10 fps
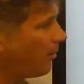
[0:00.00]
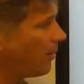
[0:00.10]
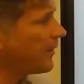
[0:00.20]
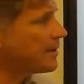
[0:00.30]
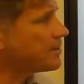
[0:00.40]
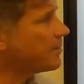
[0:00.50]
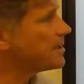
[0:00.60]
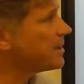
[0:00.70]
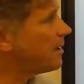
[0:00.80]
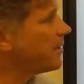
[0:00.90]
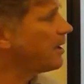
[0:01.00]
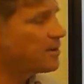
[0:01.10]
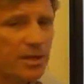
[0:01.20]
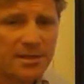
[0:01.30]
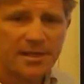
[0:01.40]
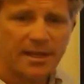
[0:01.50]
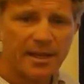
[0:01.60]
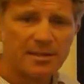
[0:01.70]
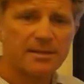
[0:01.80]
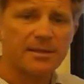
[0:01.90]
All of that sort of stuff. Just in
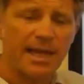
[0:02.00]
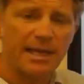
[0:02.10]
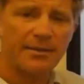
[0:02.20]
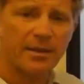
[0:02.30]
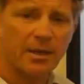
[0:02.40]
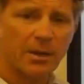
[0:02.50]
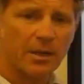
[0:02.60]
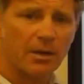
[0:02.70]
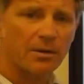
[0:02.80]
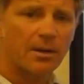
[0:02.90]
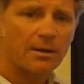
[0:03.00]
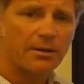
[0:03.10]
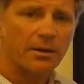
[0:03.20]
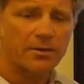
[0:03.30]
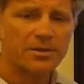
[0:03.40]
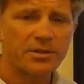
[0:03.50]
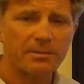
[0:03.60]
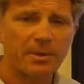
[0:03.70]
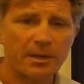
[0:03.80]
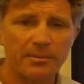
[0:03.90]
case there's anything going on that your
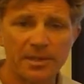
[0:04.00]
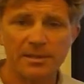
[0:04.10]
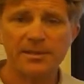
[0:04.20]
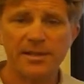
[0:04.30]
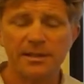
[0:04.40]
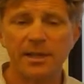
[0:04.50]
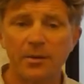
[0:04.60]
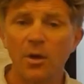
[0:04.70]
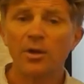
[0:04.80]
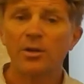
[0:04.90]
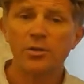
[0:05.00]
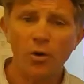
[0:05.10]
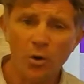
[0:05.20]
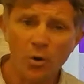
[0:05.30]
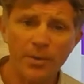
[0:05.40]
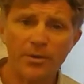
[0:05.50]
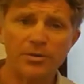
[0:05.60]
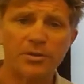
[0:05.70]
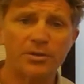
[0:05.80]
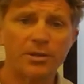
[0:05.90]
tutor might have missed. Sit down, talk with
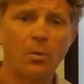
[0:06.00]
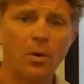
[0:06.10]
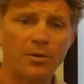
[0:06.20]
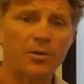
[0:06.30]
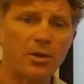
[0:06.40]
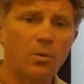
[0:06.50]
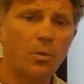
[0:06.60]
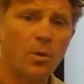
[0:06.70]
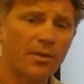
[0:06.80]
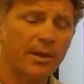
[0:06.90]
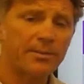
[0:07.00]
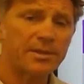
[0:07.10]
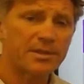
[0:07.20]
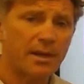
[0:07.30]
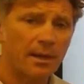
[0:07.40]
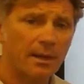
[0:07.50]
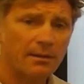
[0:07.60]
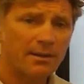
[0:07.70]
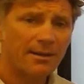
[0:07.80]
your tutor. What do you want them to say?